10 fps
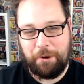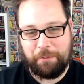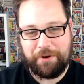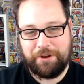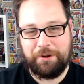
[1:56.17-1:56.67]

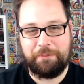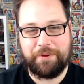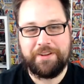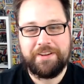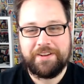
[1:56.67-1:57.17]
opening up
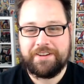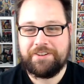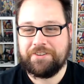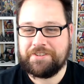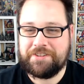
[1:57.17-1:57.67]

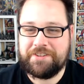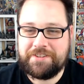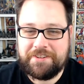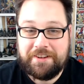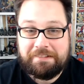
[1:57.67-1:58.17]

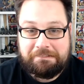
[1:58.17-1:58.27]
nonsense.